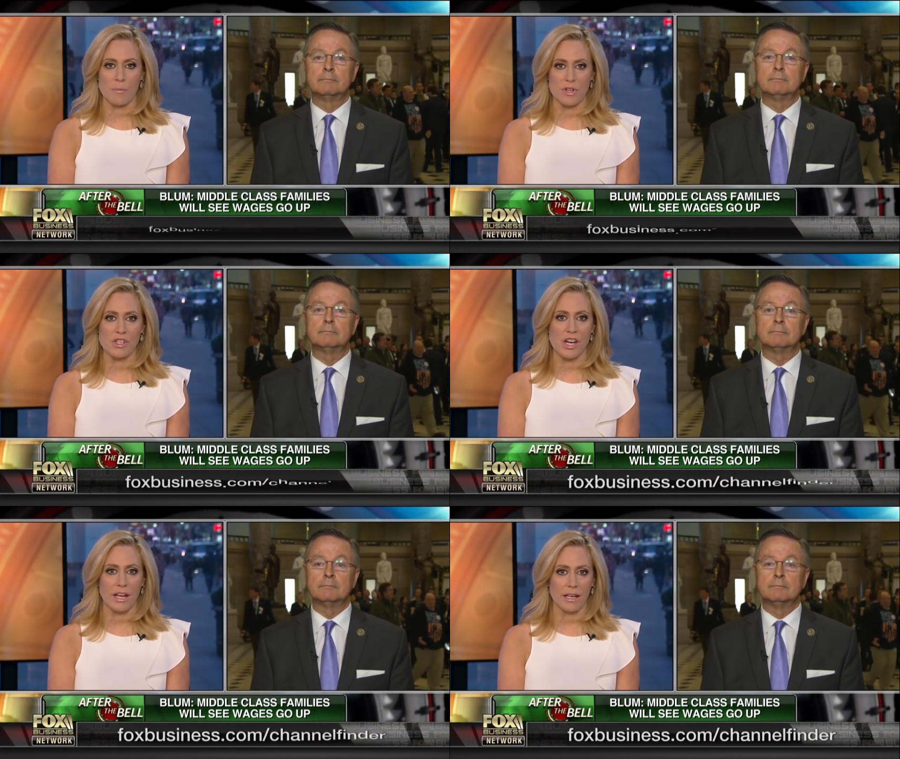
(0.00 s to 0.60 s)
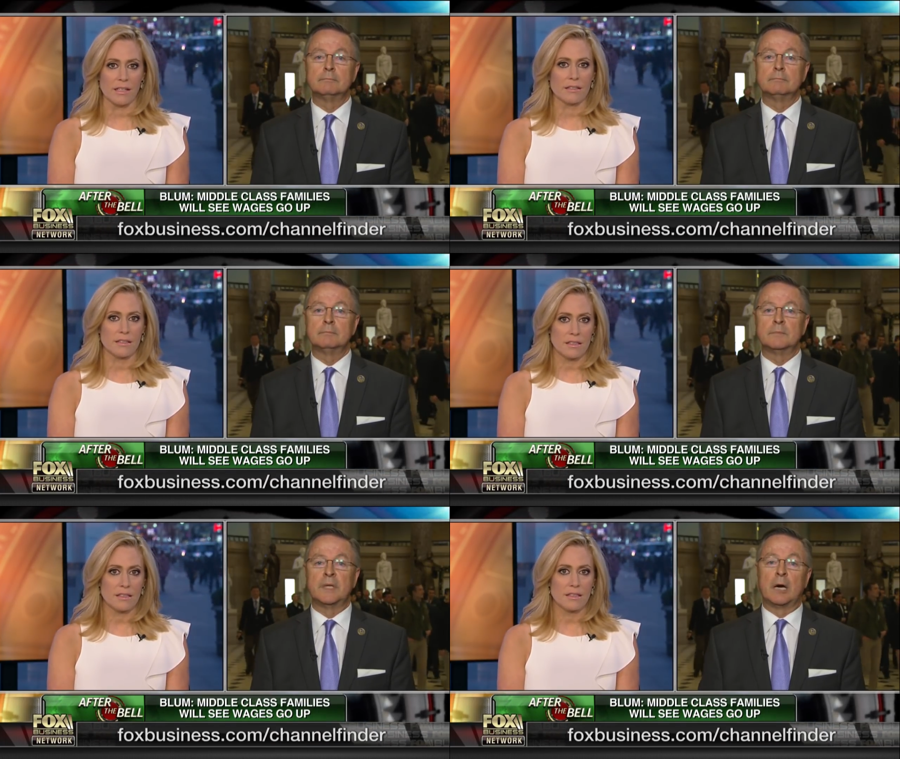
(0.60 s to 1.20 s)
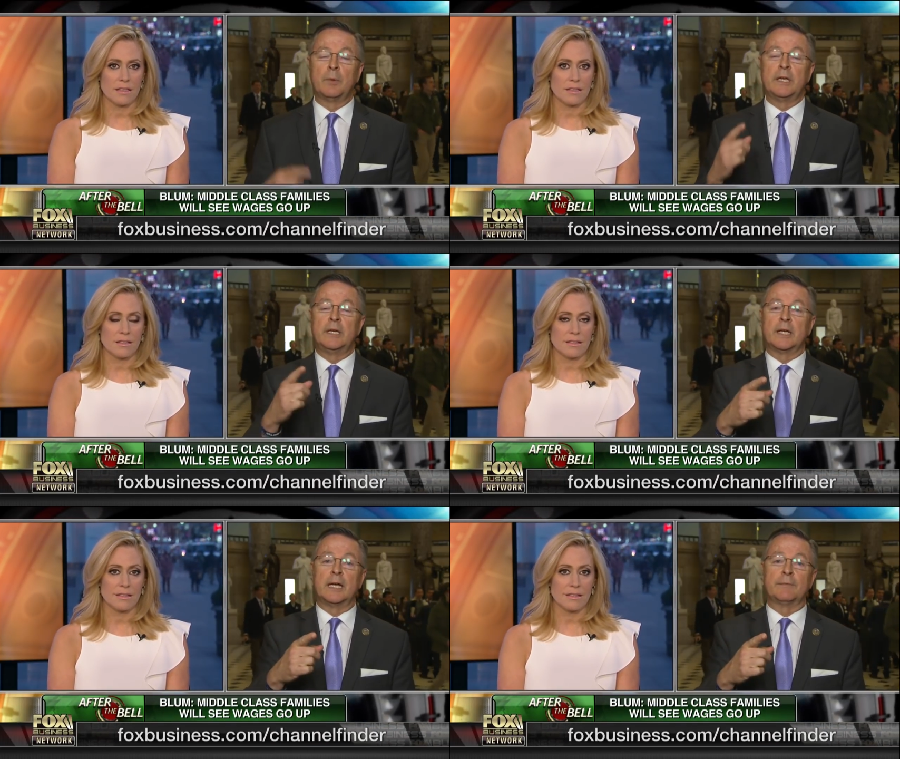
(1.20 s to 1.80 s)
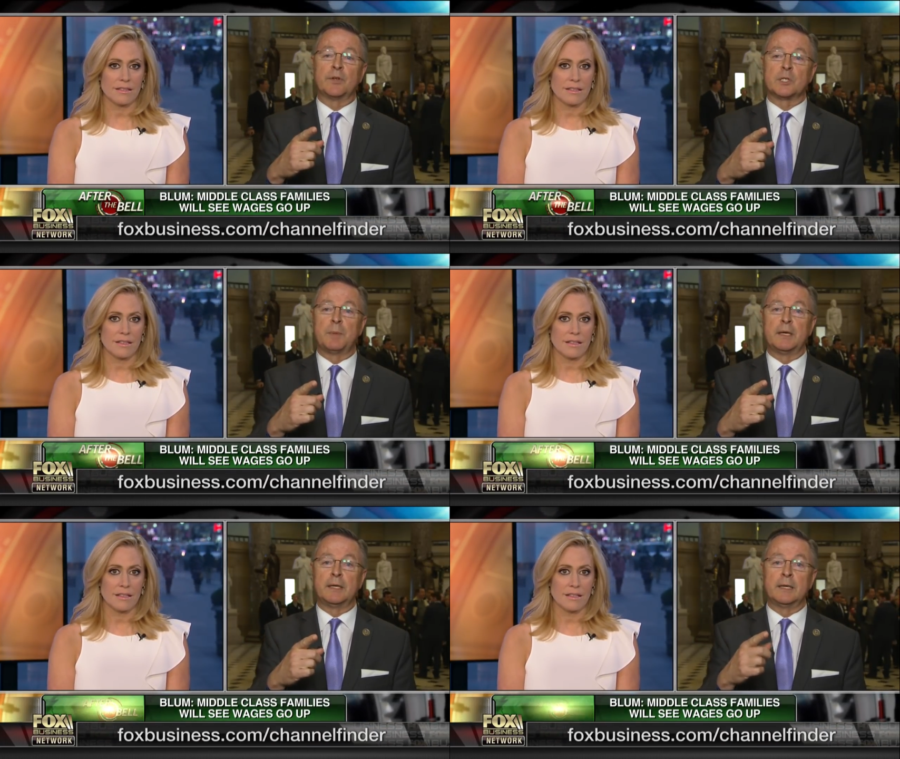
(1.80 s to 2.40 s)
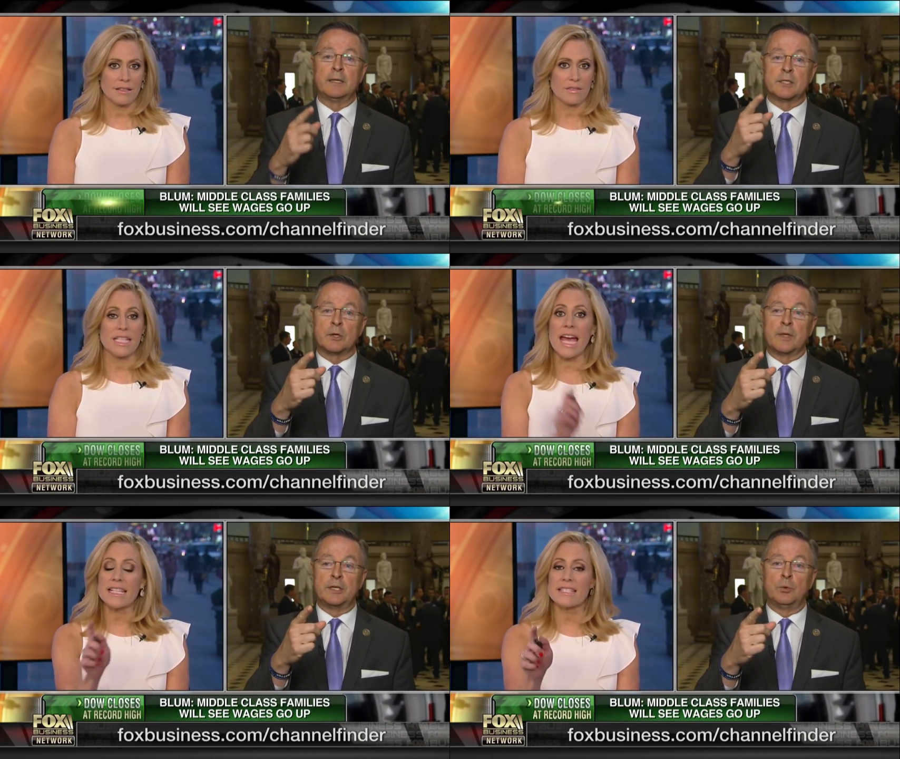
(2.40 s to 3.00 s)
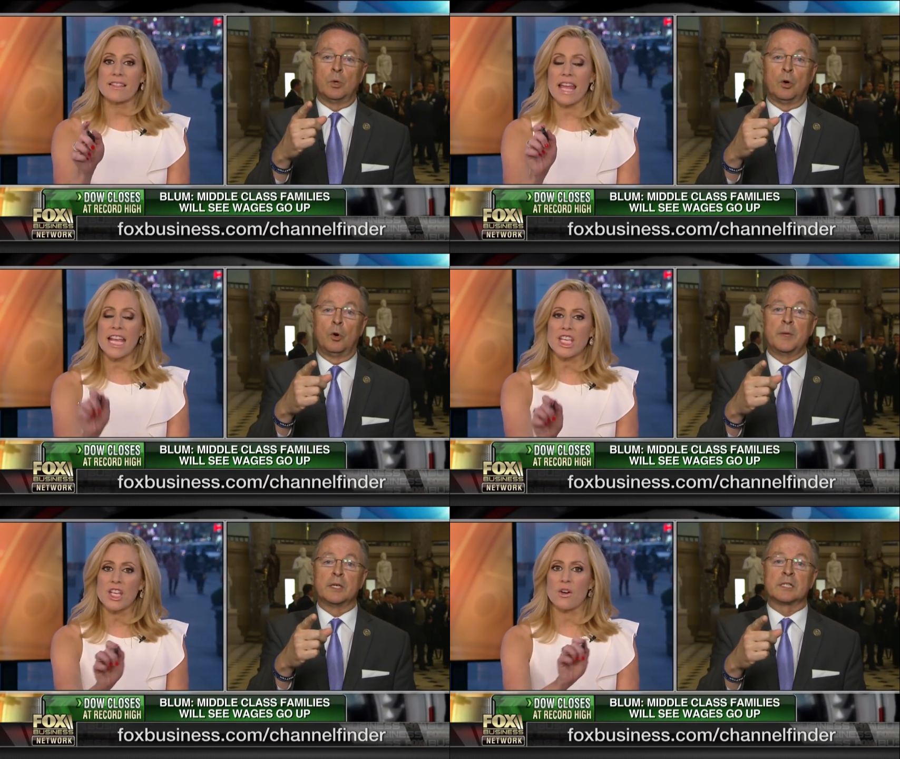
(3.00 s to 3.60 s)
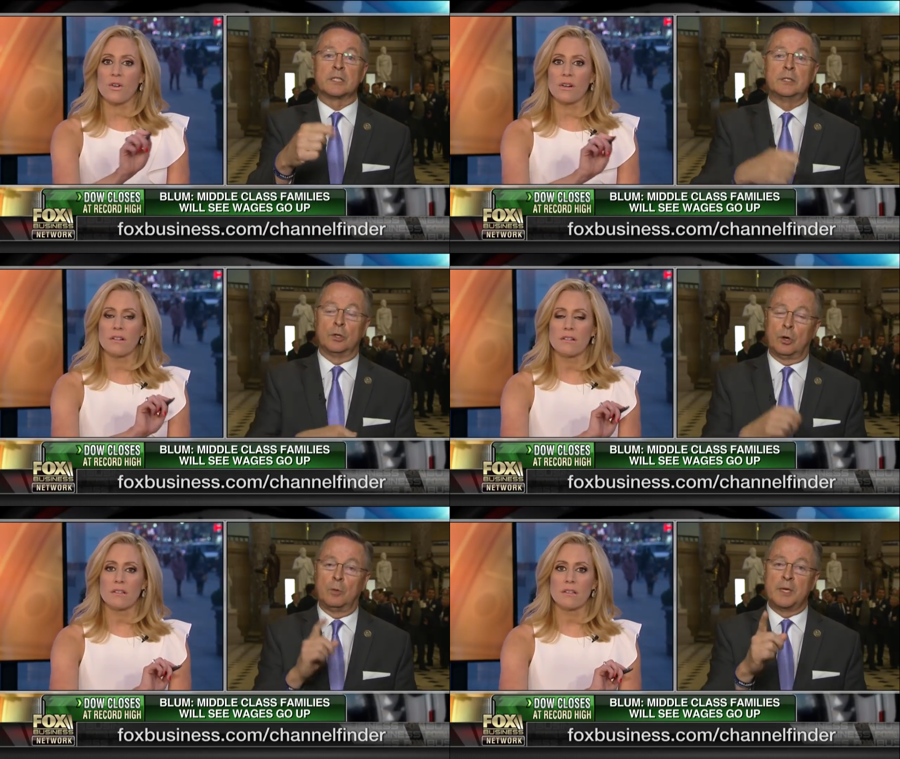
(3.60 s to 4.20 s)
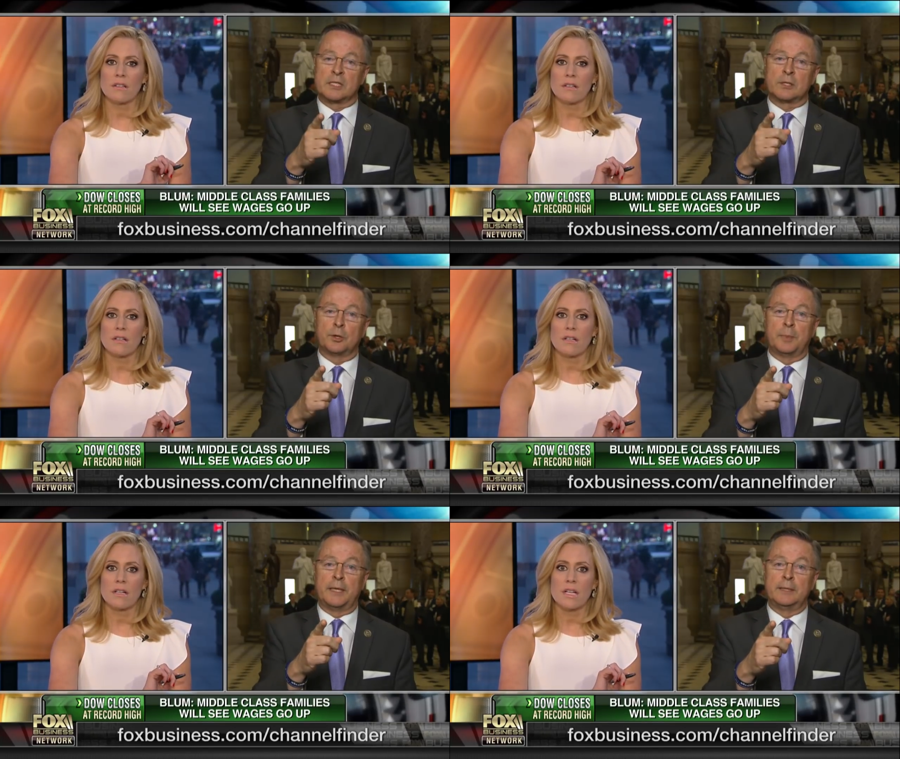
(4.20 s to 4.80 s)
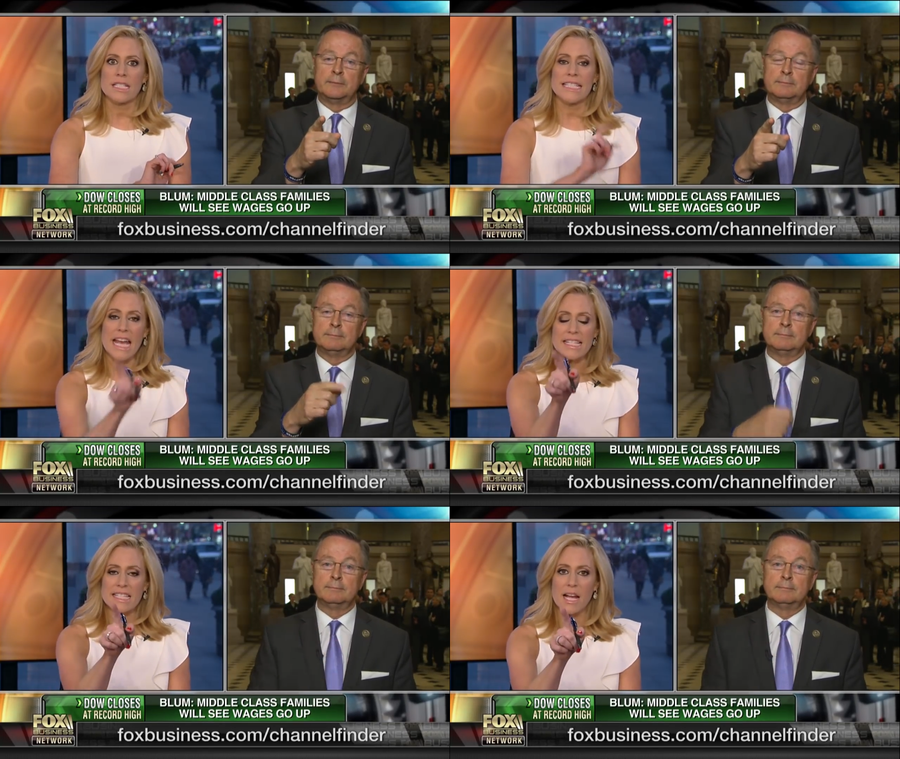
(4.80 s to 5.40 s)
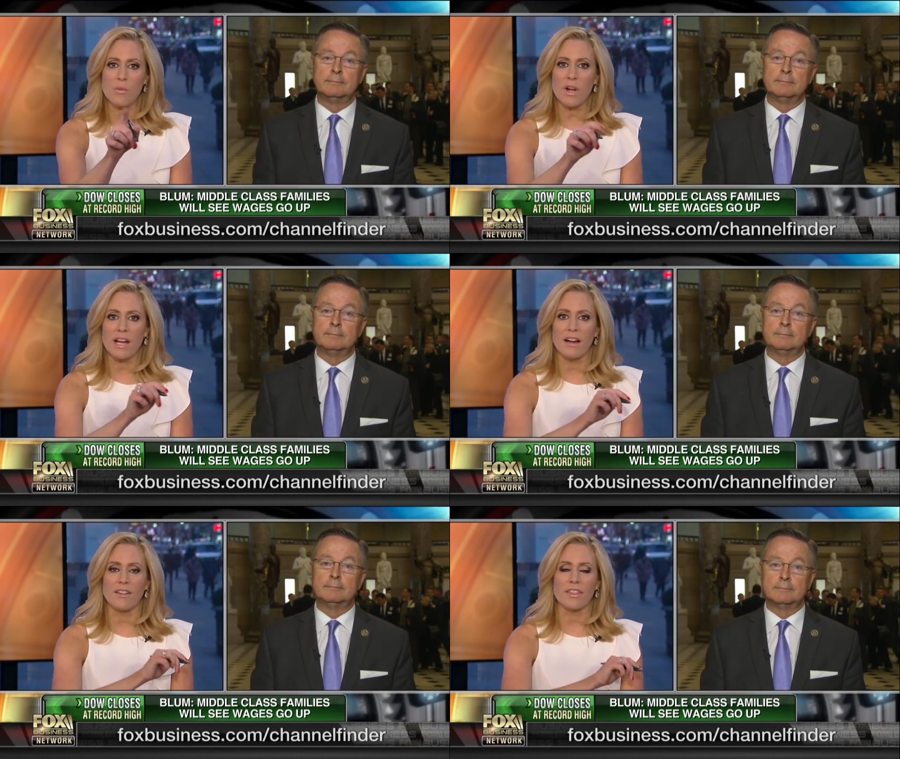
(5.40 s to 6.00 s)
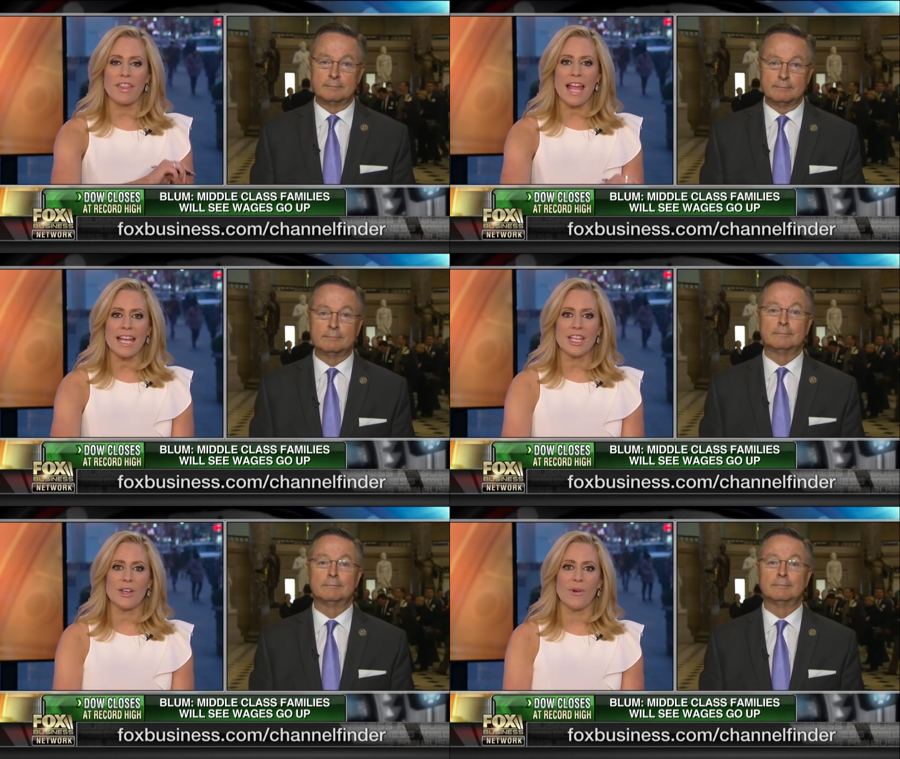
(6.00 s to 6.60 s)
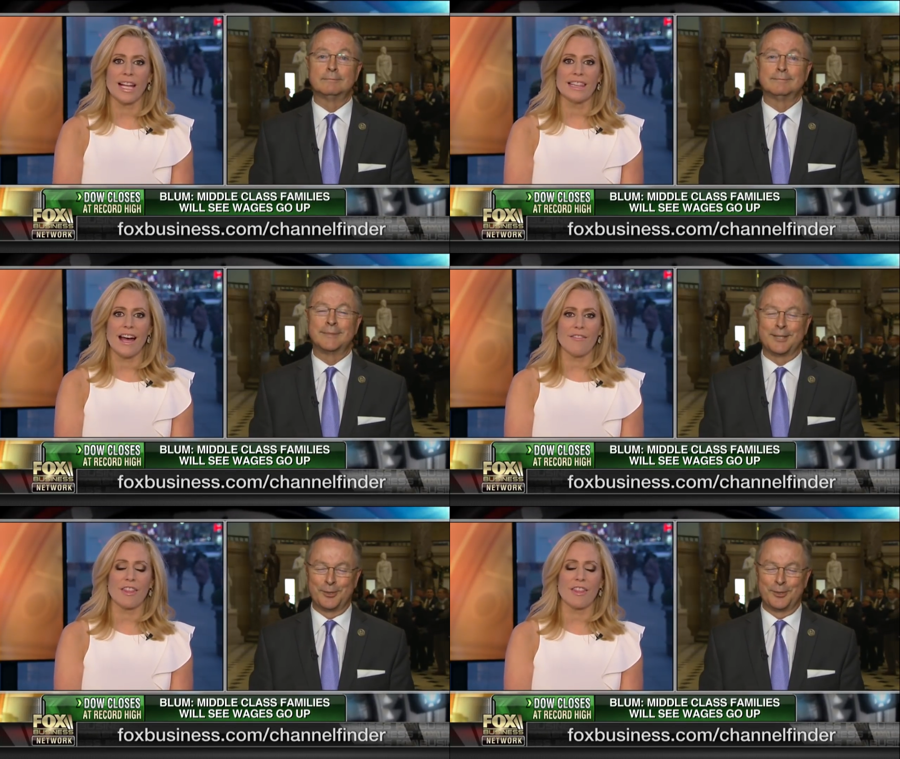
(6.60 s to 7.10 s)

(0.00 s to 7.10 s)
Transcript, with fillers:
Speaker 1: appreciate it.
Speaker 2: Now we need to get after spending so yes, that you will owe me you. a, you'll owe me a Slurpee.
Speaker 1: Yes, I will. Thank you. I love it.